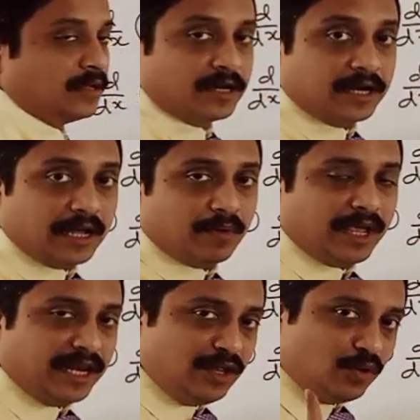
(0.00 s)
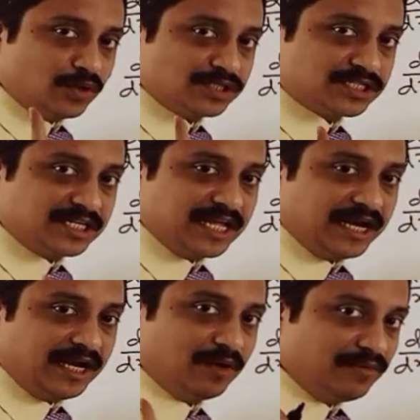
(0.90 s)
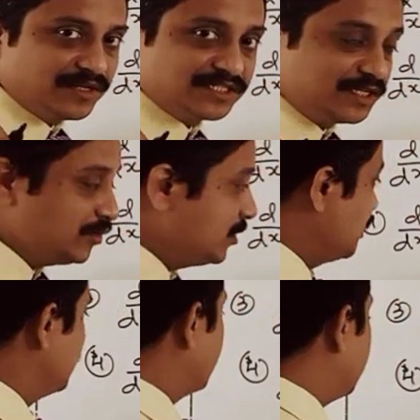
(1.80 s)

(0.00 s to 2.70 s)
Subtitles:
Now any constant derivative always 0.